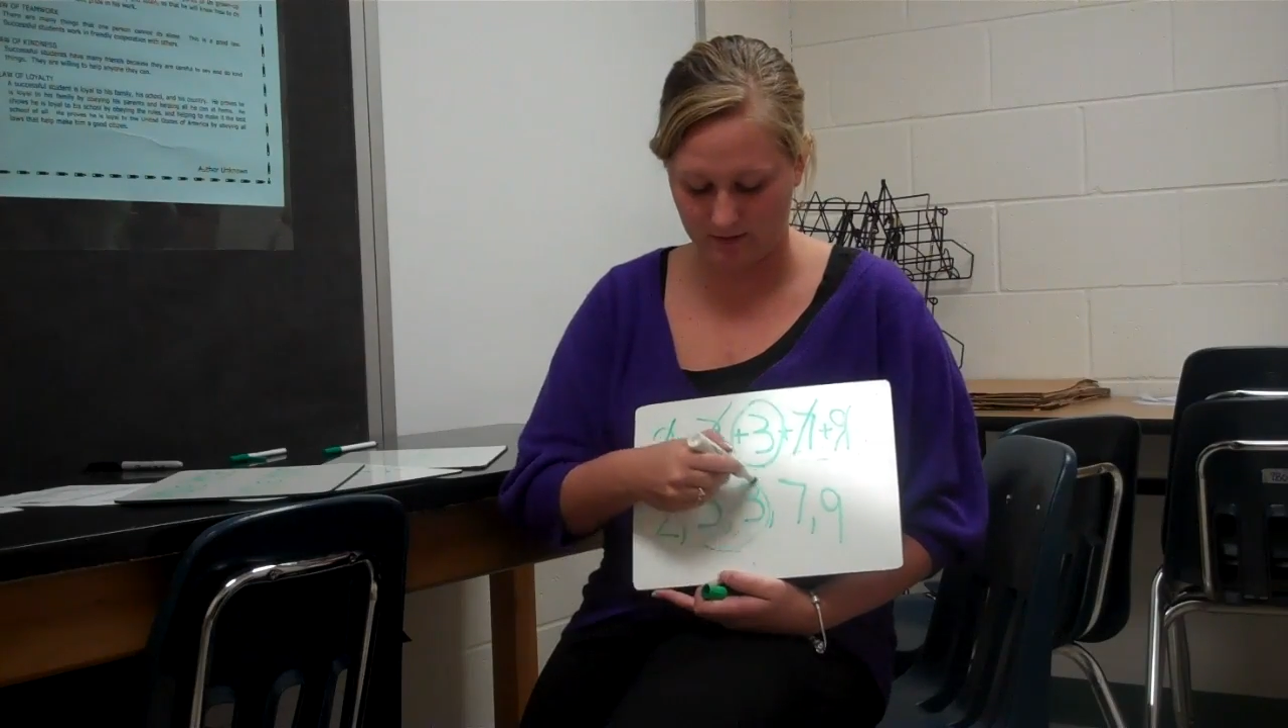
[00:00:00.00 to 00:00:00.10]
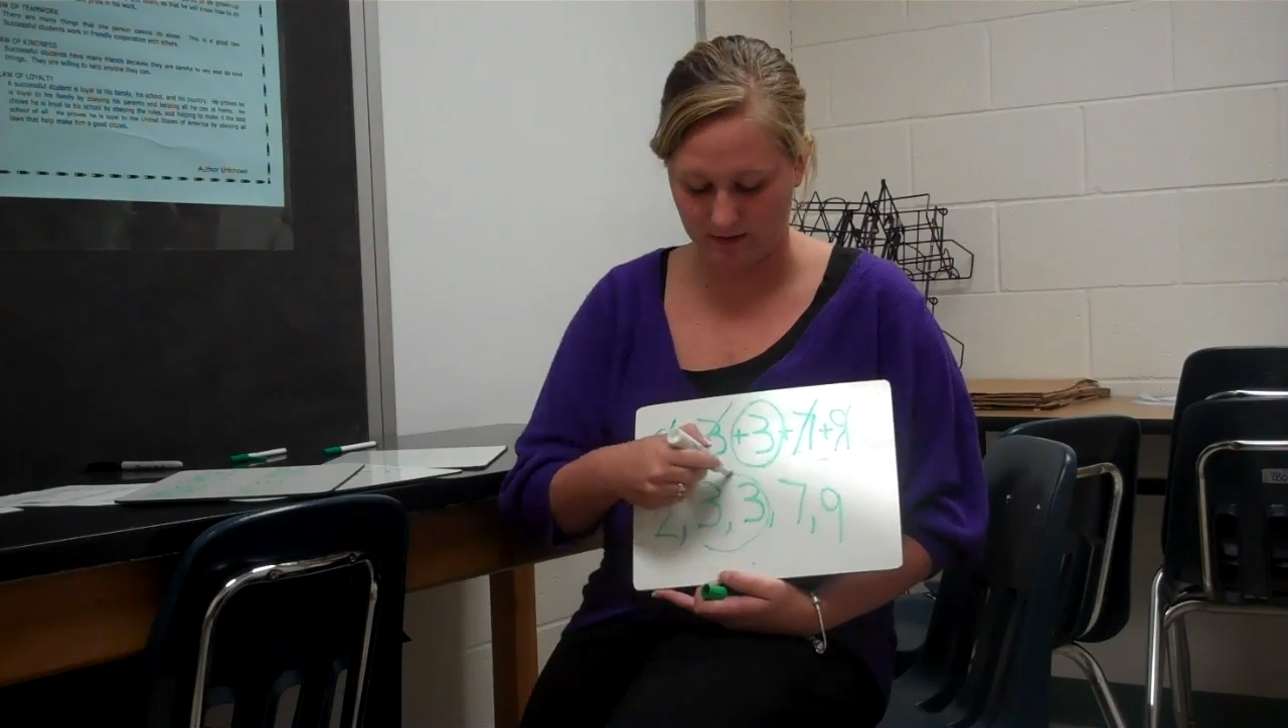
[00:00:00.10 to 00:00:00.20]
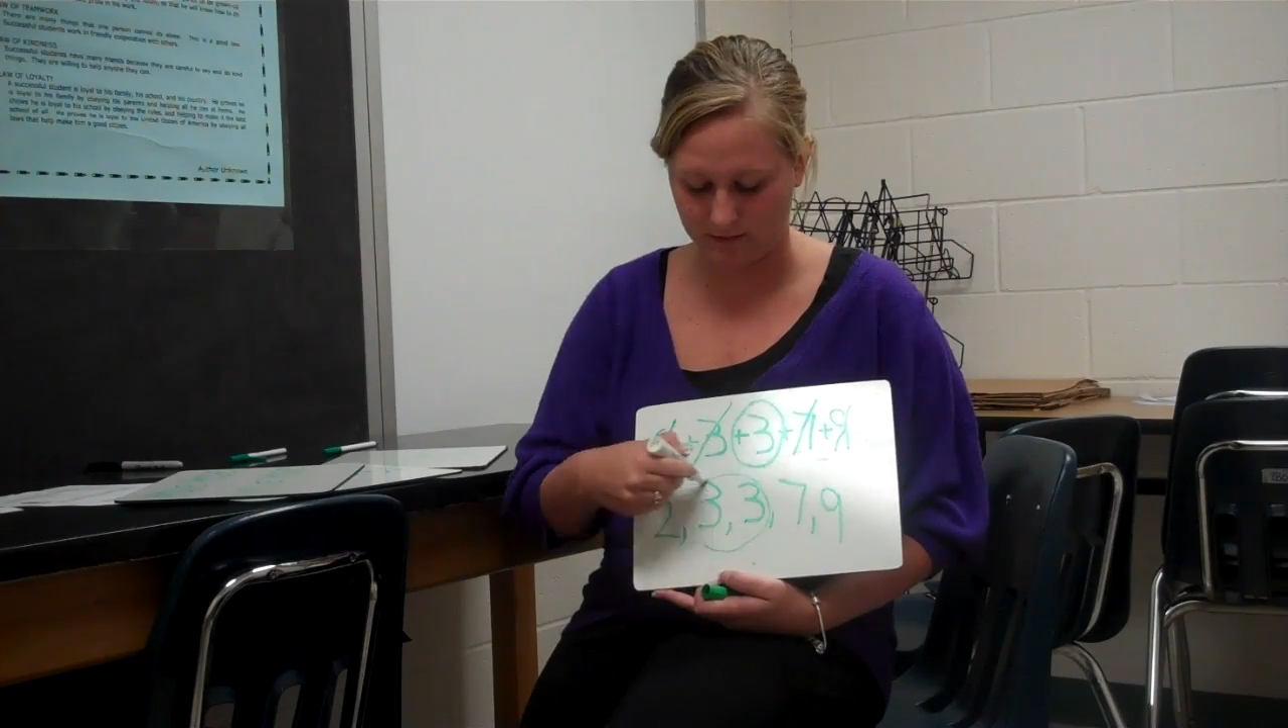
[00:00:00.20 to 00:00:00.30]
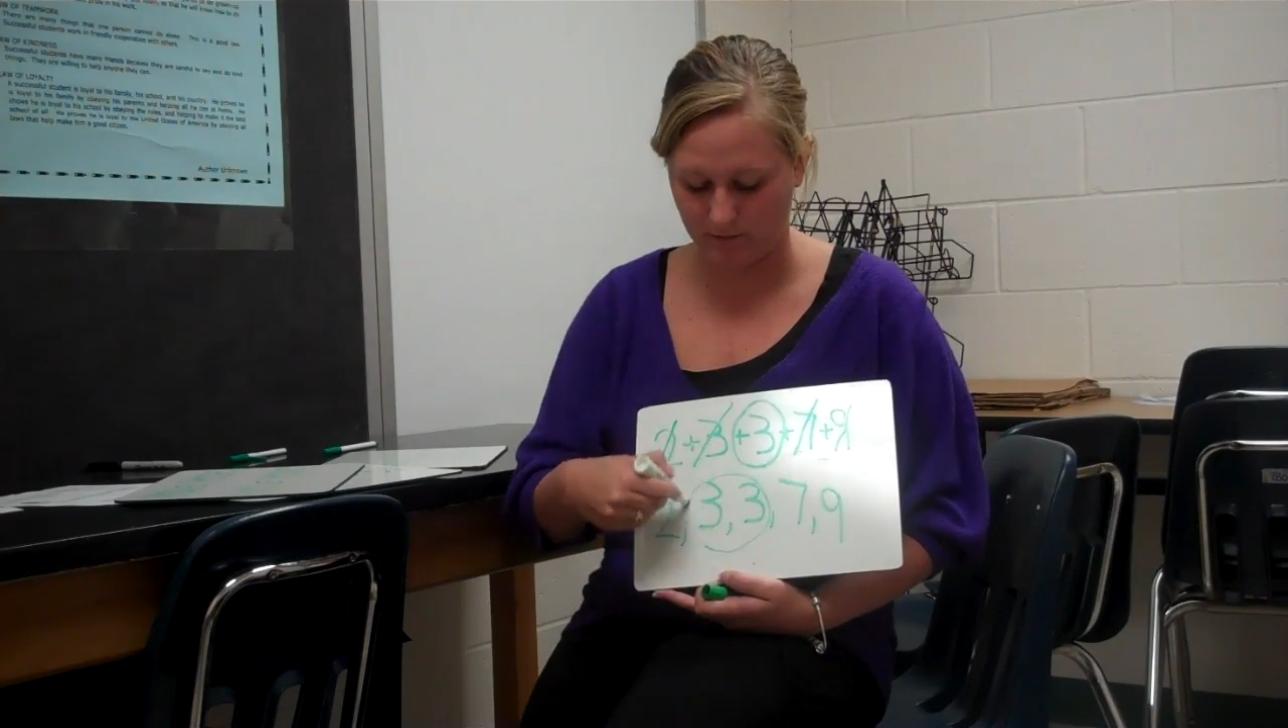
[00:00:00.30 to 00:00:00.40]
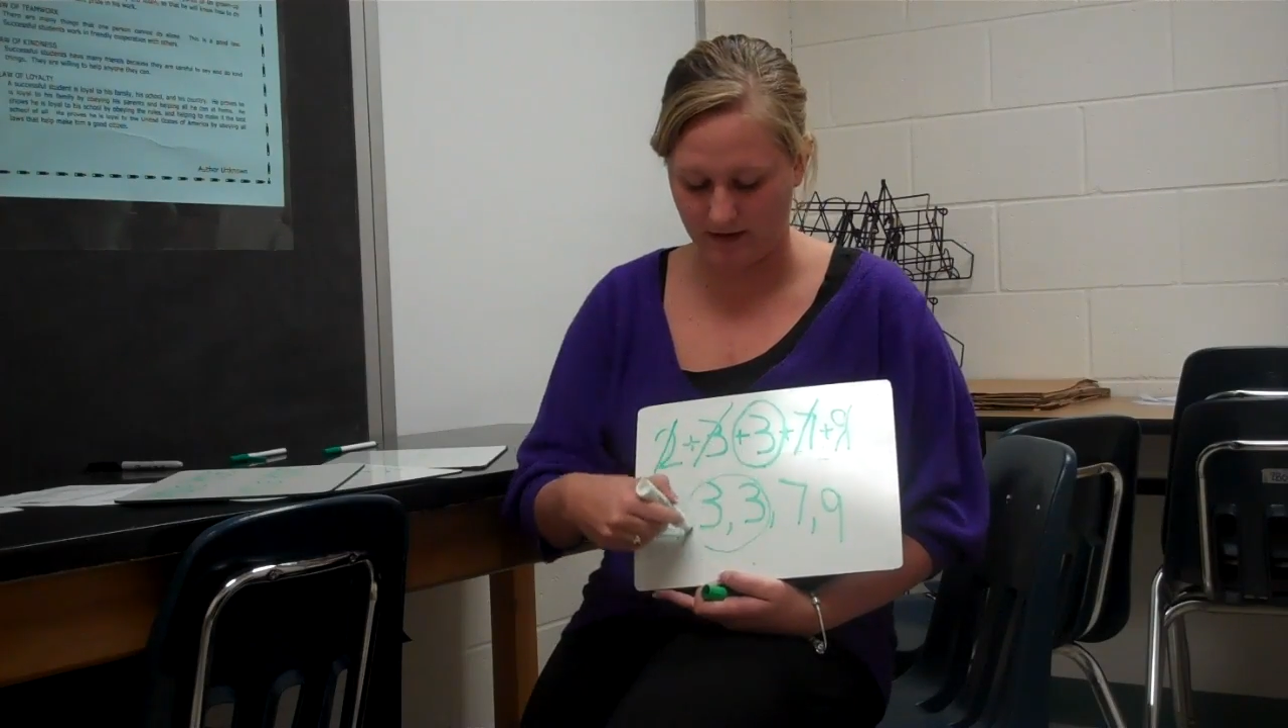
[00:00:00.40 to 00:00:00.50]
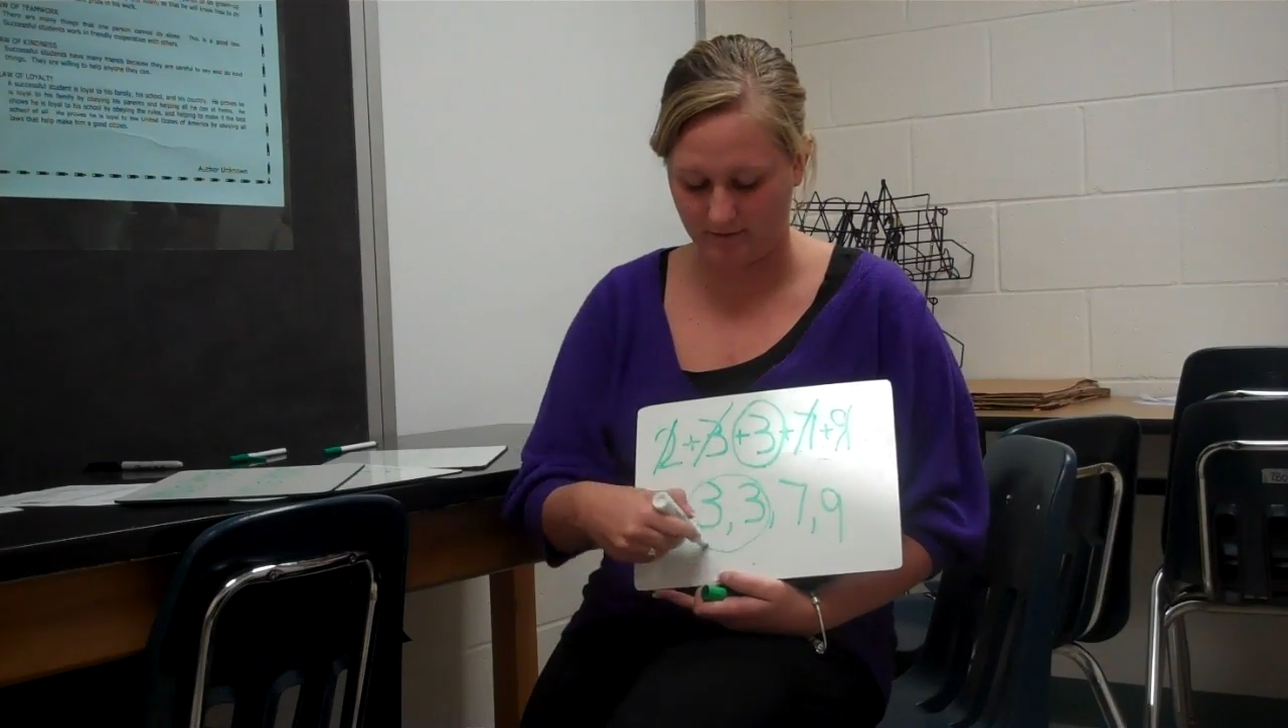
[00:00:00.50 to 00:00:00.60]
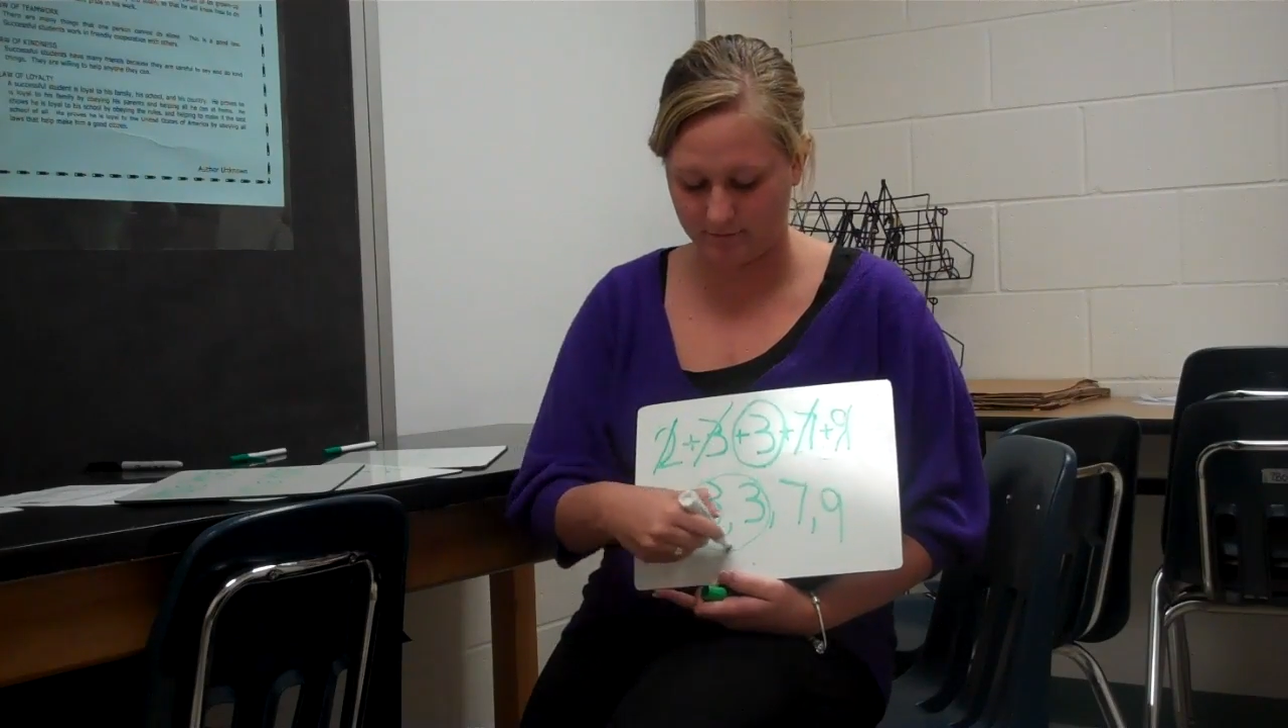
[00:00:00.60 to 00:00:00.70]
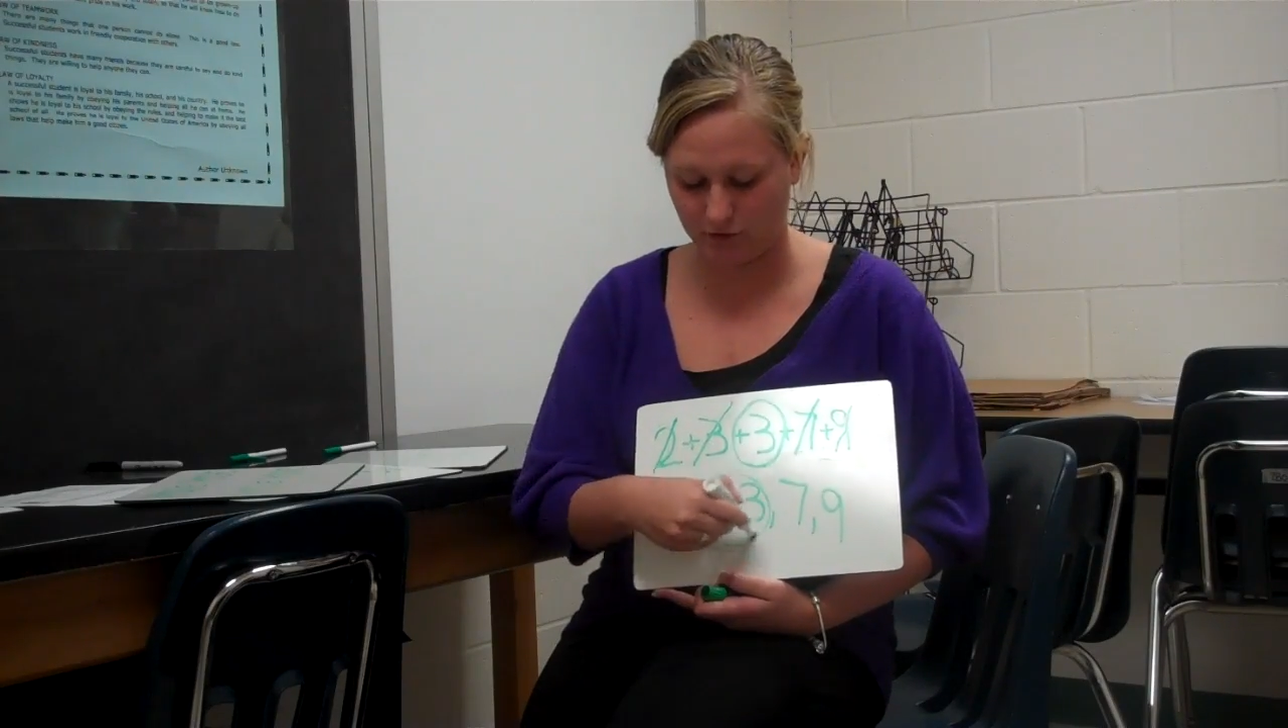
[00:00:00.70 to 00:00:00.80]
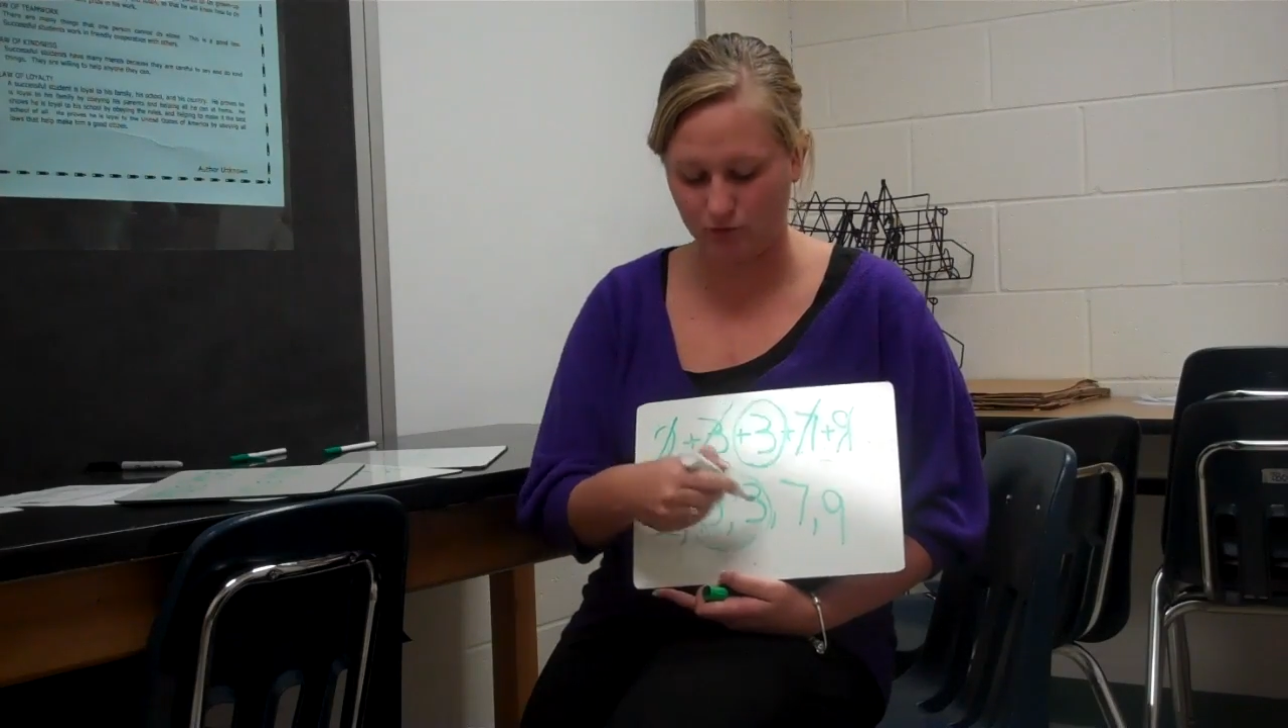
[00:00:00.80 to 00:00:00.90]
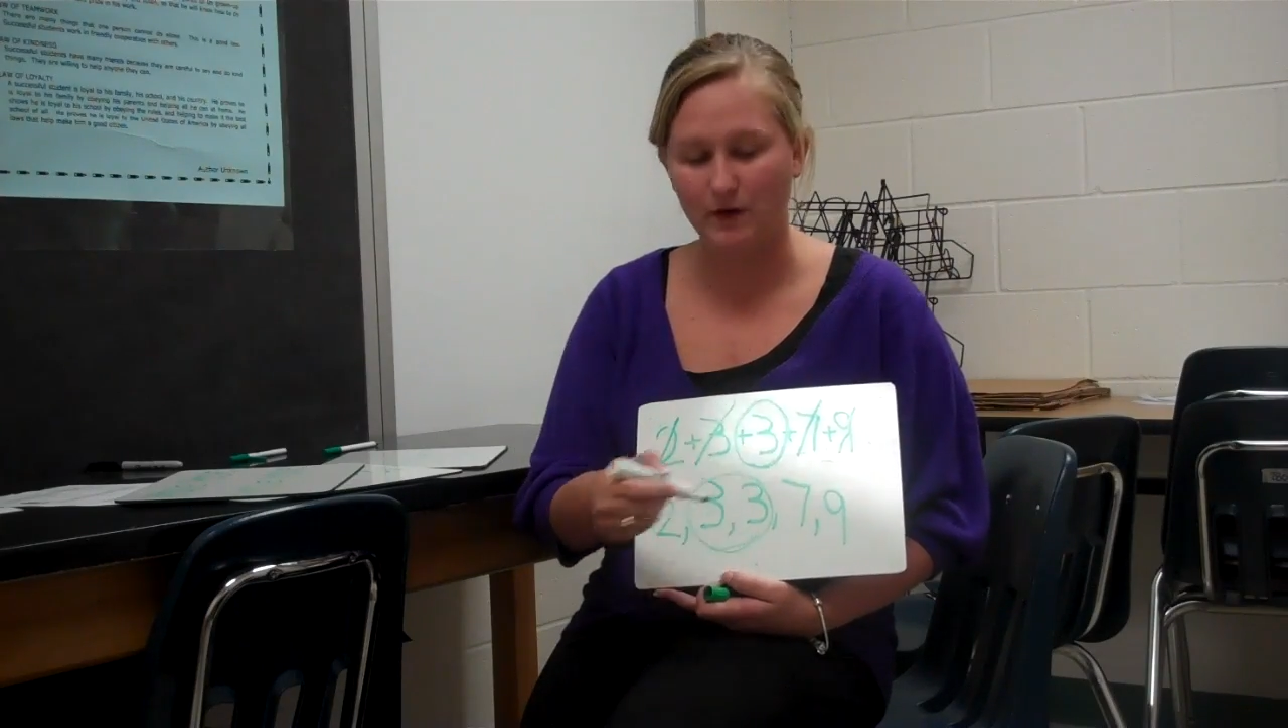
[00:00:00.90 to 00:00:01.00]
because we
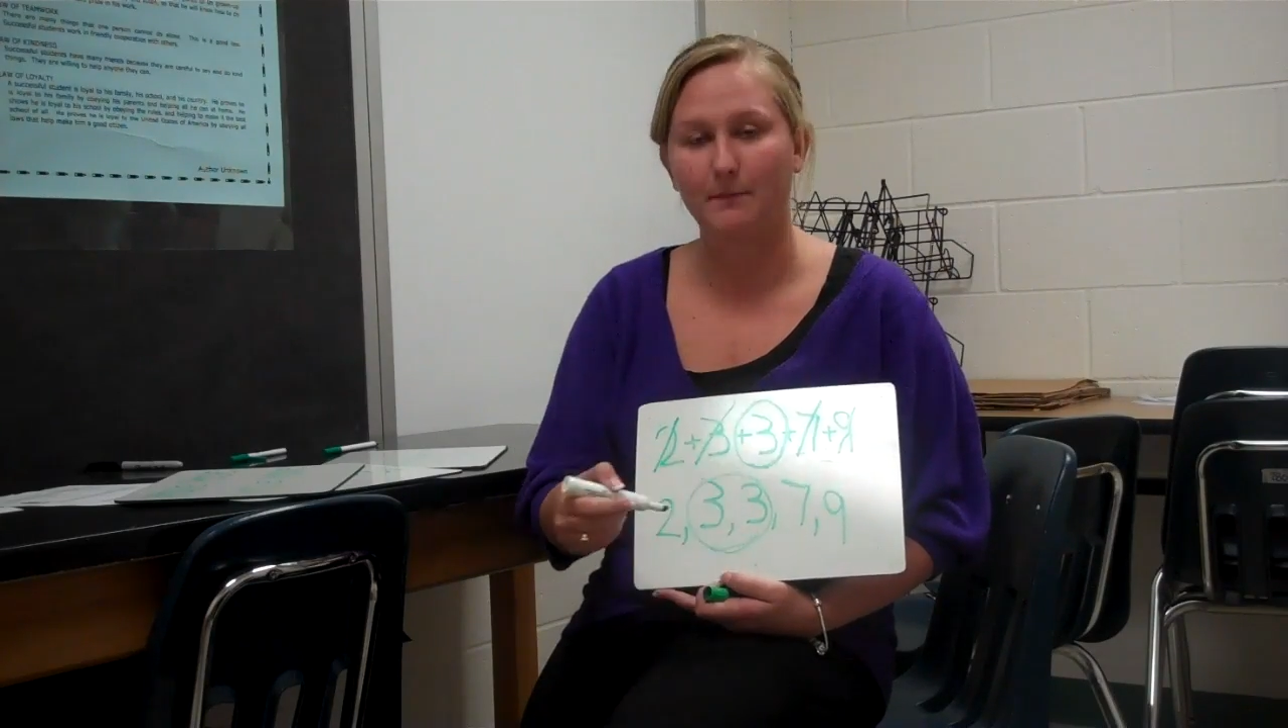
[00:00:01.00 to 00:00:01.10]
have 2